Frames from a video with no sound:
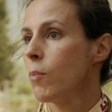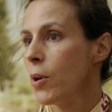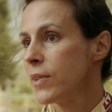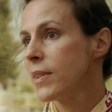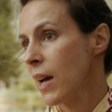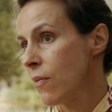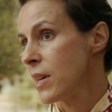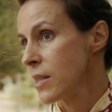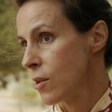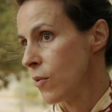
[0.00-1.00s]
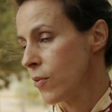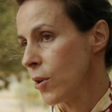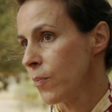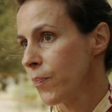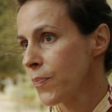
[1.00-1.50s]
but can they suffer?
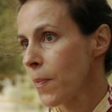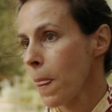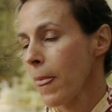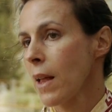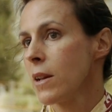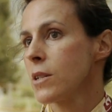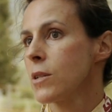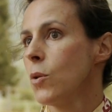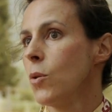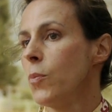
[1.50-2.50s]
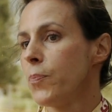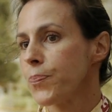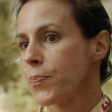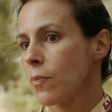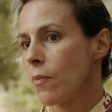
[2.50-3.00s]
So
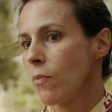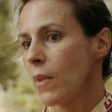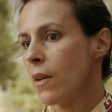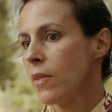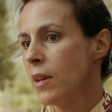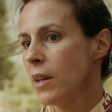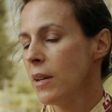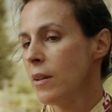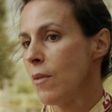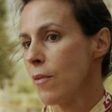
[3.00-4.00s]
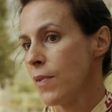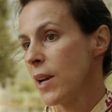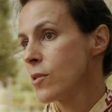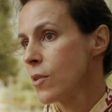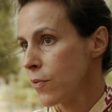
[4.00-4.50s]
the
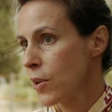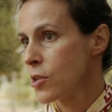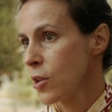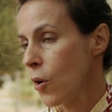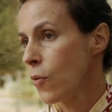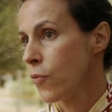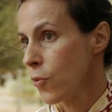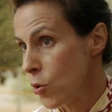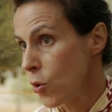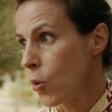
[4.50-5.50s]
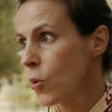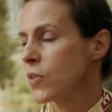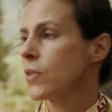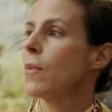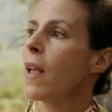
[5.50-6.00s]
philosophers of
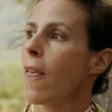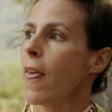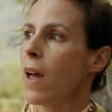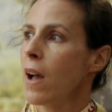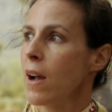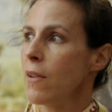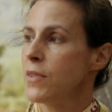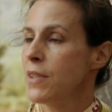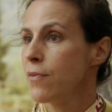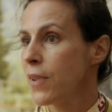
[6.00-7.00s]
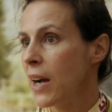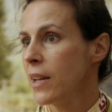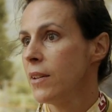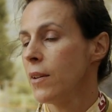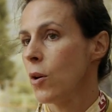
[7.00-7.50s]
laws have
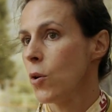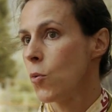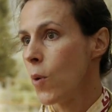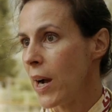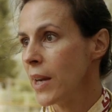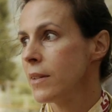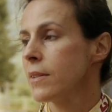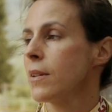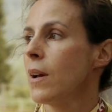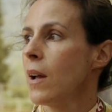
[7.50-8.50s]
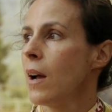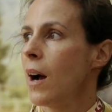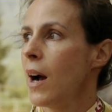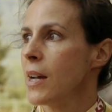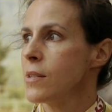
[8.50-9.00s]
defined a right
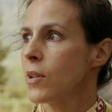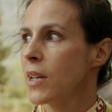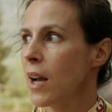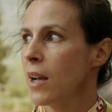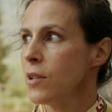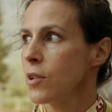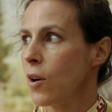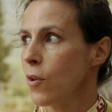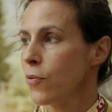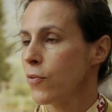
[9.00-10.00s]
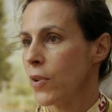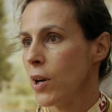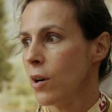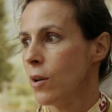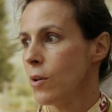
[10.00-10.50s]
as a kind of
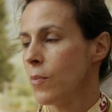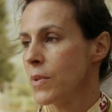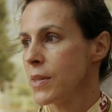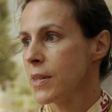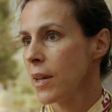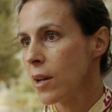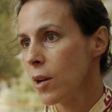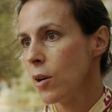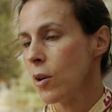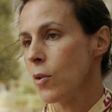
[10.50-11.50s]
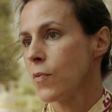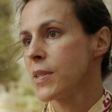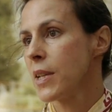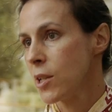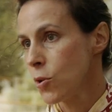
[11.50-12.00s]
circle of
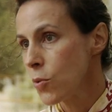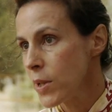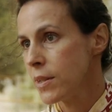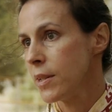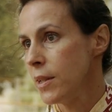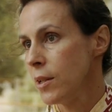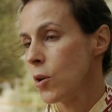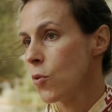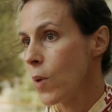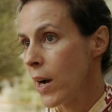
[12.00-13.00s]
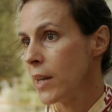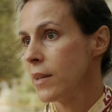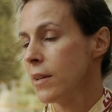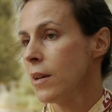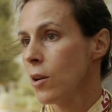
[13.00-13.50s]
security around